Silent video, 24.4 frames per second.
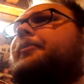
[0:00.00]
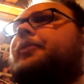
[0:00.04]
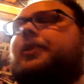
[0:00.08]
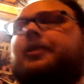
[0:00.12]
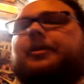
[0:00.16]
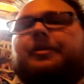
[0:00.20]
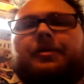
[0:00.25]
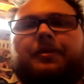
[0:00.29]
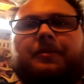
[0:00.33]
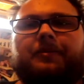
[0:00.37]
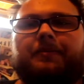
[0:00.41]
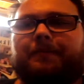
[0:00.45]
I
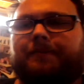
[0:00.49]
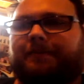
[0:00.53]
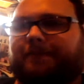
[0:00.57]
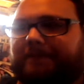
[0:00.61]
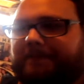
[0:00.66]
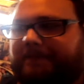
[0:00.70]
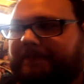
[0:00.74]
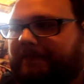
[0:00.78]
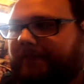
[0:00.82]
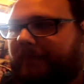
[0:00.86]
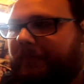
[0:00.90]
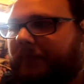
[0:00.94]
don't know.
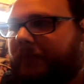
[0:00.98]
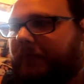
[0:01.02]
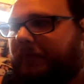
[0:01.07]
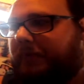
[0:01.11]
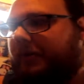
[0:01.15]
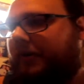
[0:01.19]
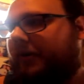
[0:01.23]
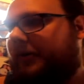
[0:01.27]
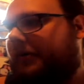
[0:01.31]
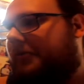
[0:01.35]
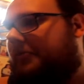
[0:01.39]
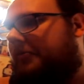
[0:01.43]

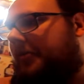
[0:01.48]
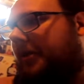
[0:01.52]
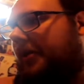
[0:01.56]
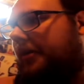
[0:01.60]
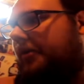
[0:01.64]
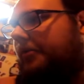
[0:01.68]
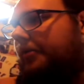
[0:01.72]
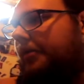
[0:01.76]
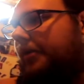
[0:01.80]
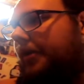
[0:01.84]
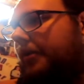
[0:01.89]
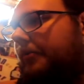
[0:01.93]
What else has been
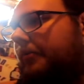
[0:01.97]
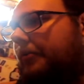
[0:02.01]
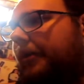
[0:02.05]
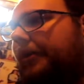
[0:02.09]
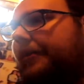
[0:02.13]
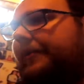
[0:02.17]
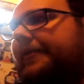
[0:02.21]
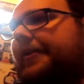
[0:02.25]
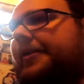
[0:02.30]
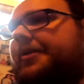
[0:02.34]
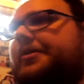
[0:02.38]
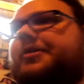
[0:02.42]
going on? Well,
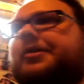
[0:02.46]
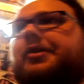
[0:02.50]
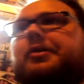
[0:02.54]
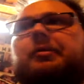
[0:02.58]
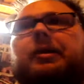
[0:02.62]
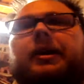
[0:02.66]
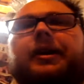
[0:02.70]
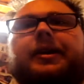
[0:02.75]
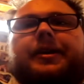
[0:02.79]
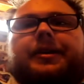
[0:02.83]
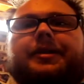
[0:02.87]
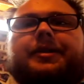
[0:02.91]
I finished the
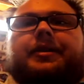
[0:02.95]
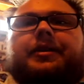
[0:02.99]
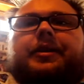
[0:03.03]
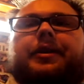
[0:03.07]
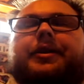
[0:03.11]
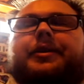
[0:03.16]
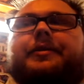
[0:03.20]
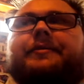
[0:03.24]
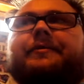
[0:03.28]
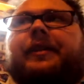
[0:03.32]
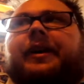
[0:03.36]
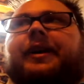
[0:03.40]
Twilight
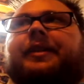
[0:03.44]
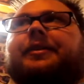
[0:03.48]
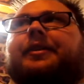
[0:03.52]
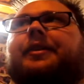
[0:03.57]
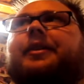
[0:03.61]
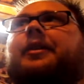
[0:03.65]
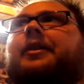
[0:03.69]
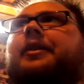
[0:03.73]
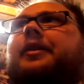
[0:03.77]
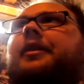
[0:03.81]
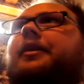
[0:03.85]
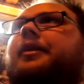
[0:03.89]
series,
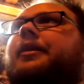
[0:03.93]
finally.